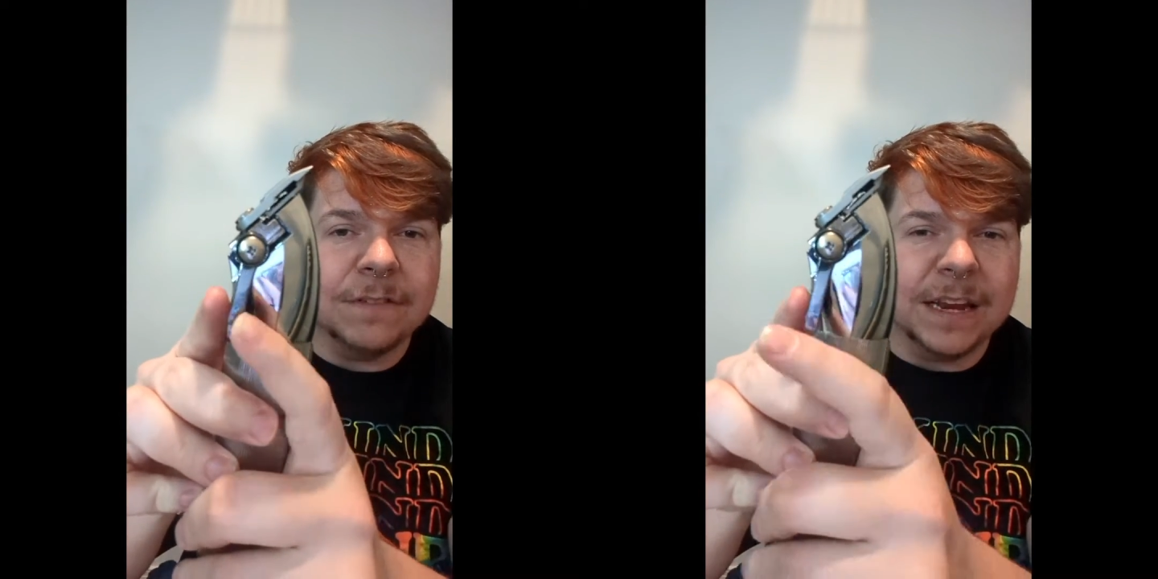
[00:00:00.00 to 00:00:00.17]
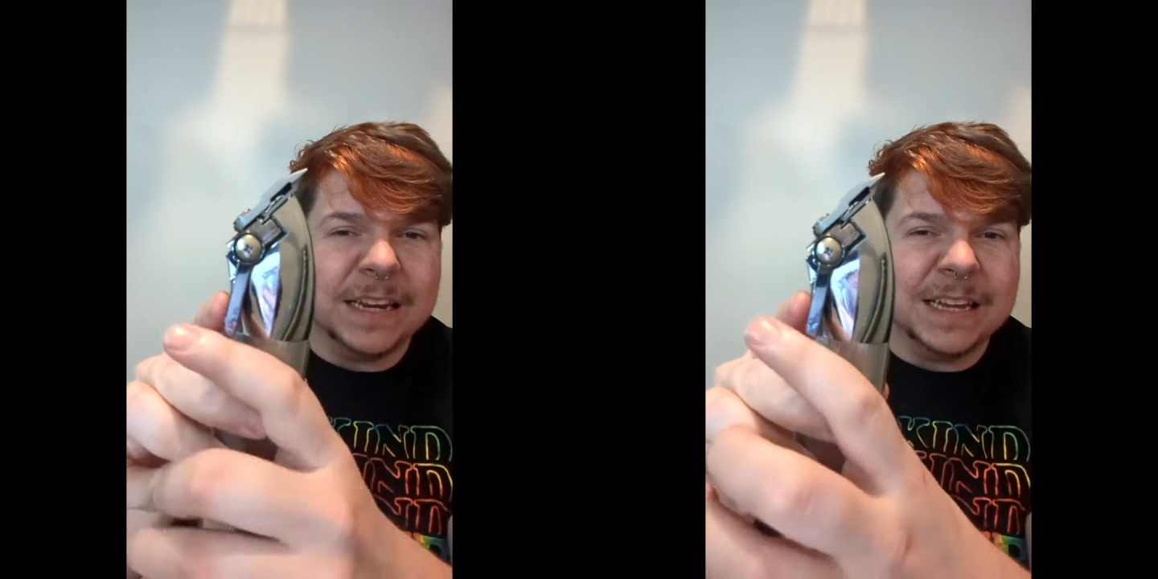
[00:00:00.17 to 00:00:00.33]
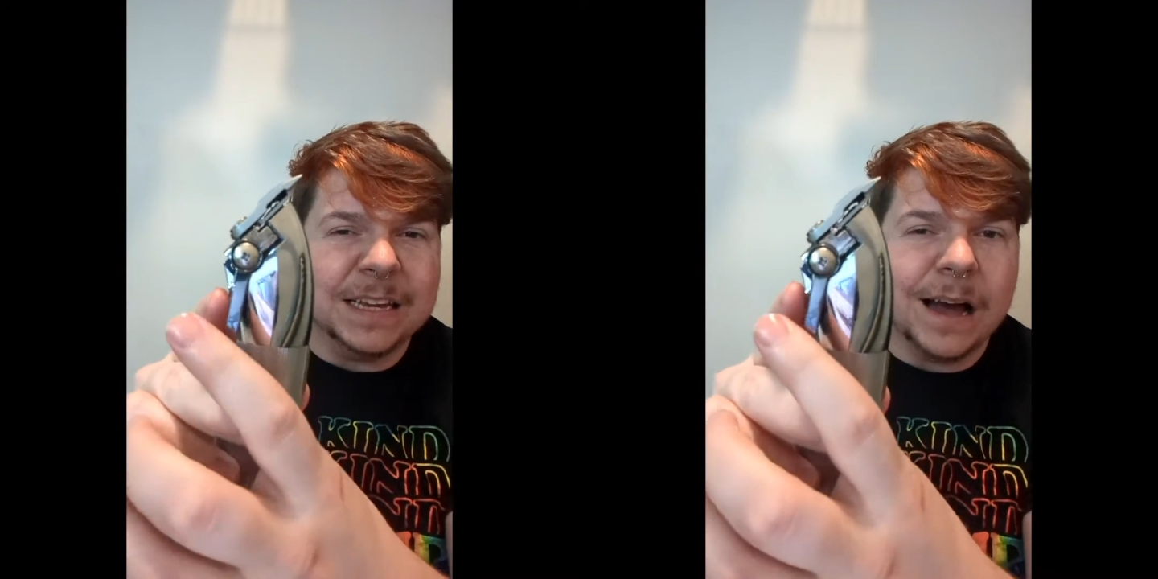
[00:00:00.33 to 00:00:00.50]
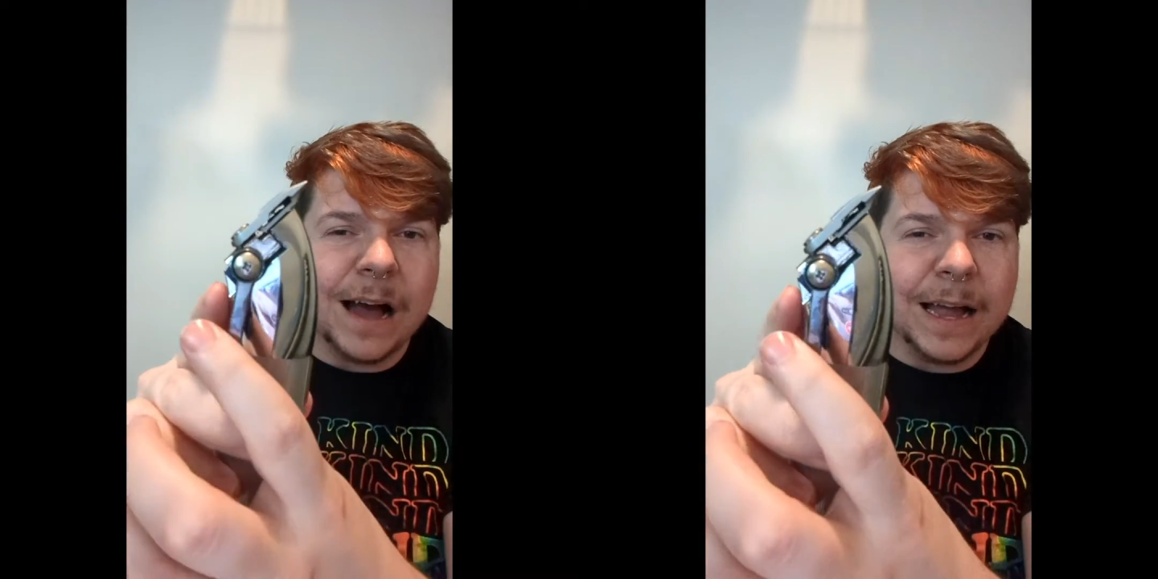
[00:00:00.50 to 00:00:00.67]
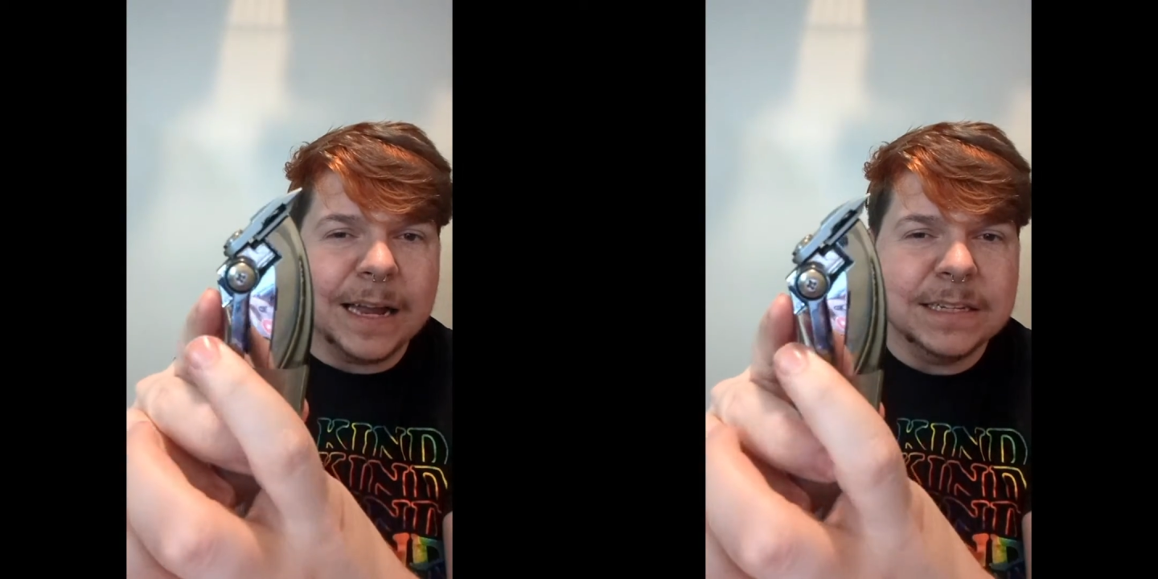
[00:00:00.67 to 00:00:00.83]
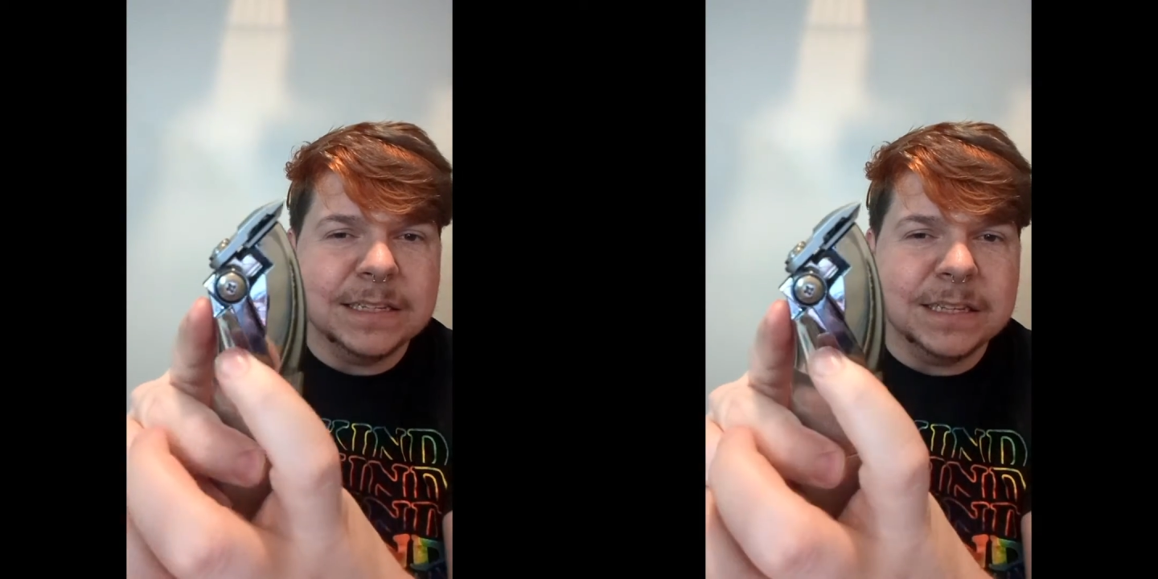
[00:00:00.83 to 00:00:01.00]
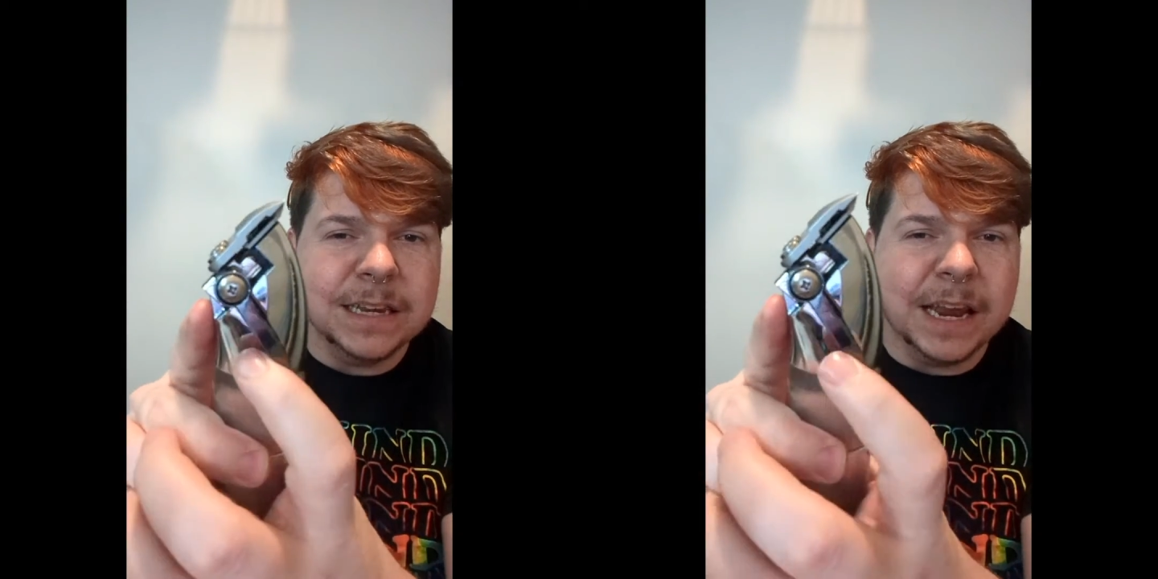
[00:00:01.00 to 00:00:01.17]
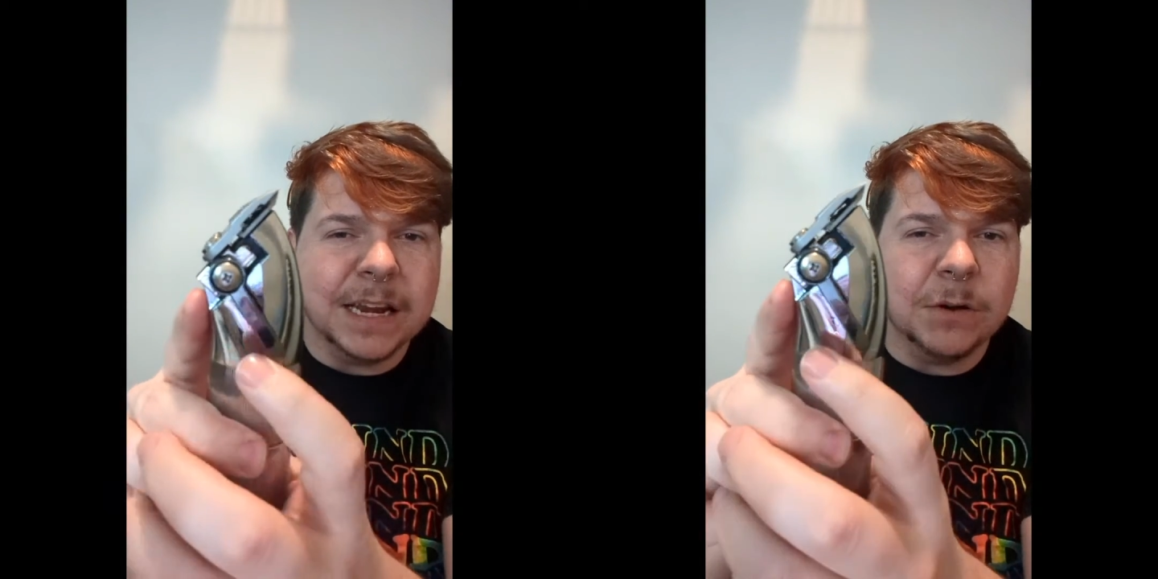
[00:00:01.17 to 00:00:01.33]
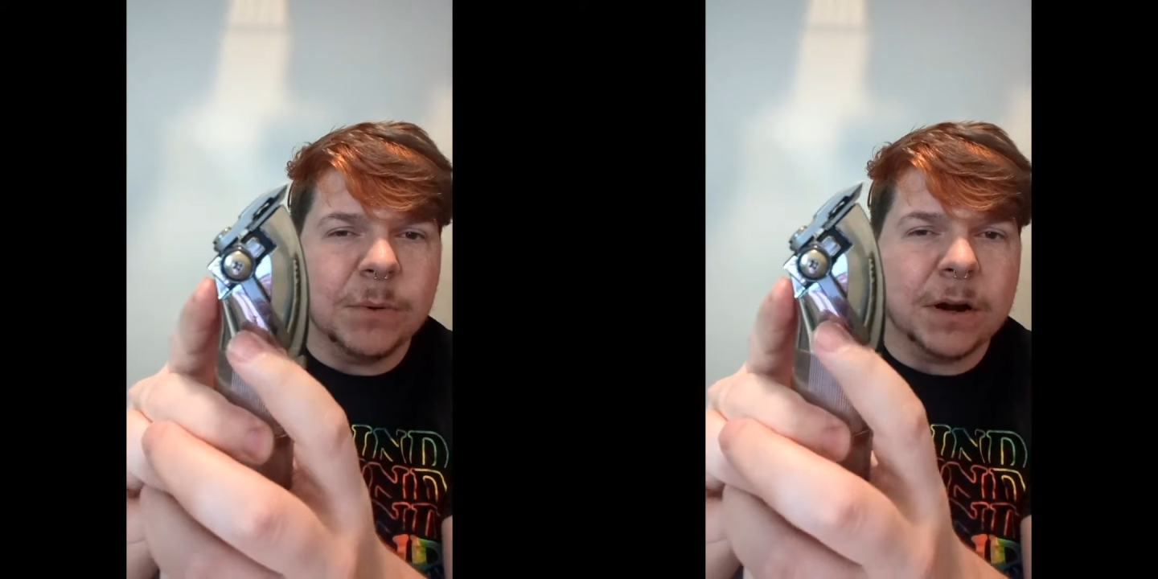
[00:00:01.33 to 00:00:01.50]
any guide
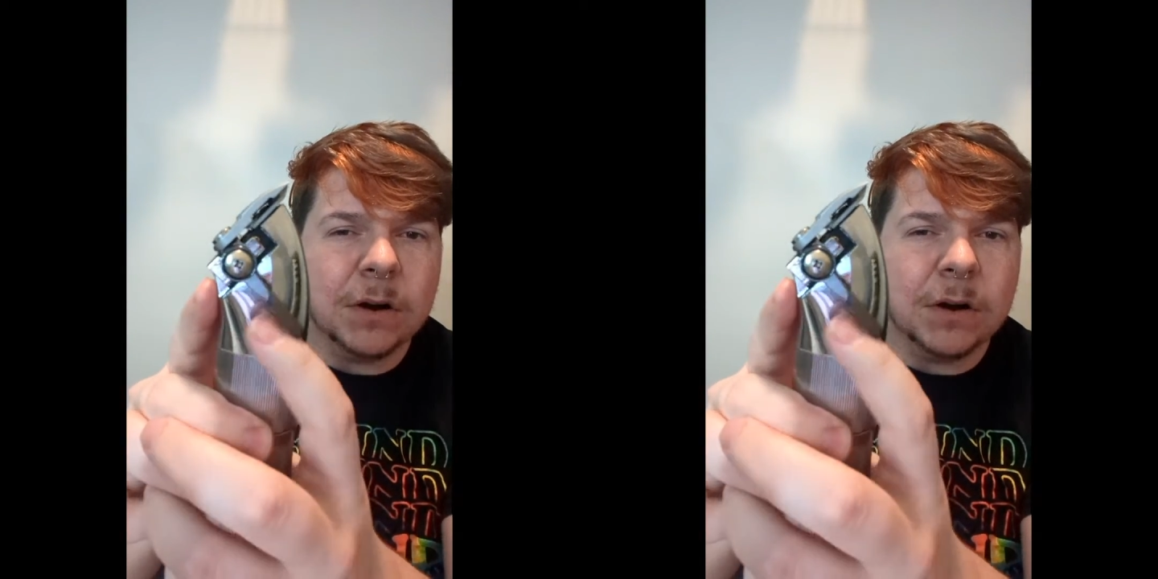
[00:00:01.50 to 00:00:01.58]
anywhere